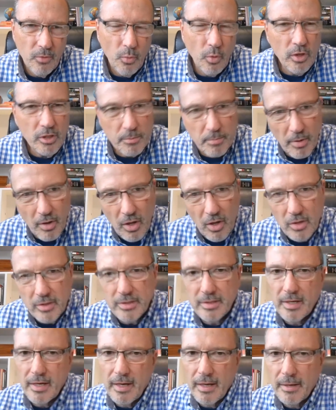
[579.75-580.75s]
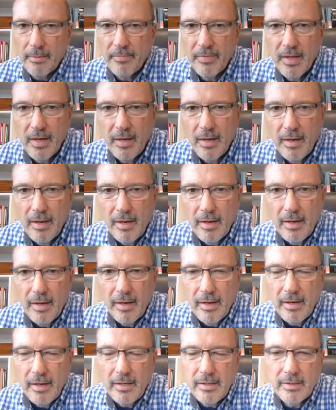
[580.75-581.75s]
What is Paul saying?
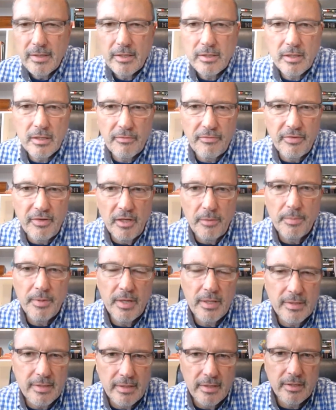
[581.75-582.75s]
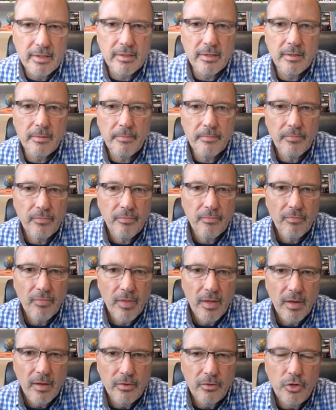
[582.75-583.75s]
He says to the Philippians, Listen,
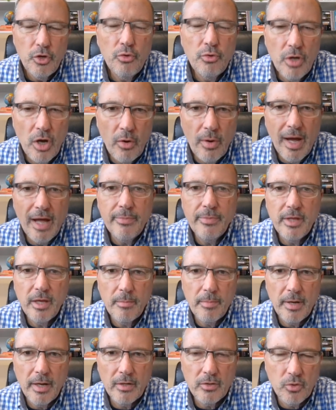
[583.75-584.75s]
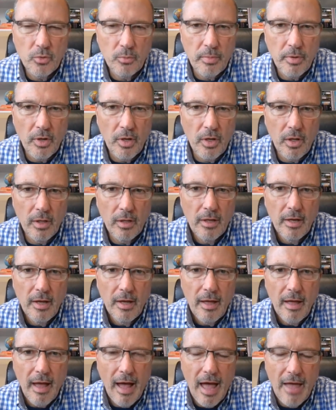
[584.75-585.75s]
you know I'm the Apostle Paul.
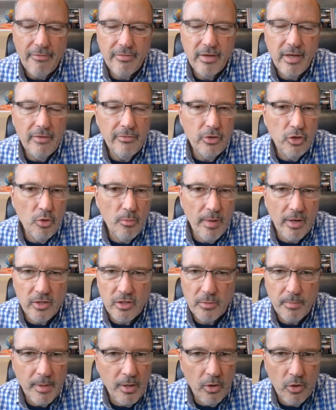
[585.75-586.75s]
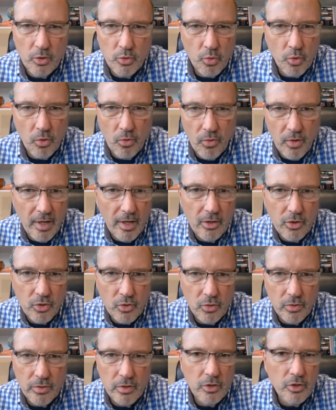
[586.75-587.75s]
I've given you my spiritual
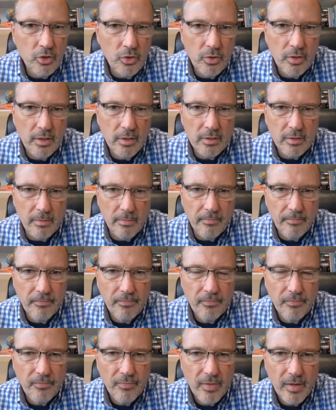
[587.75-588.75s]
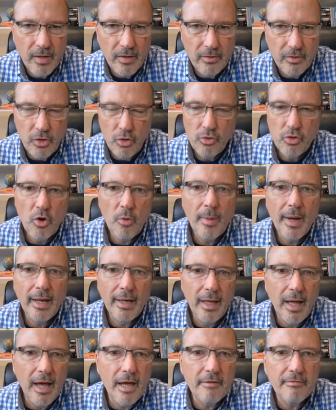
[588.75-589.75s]
credentials in Judaism. You know my
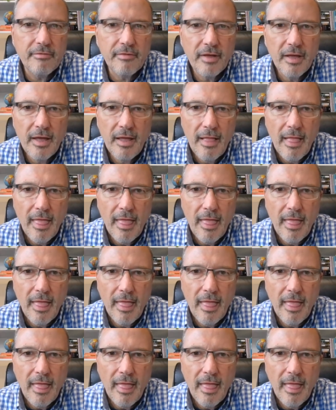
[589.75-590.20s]
life.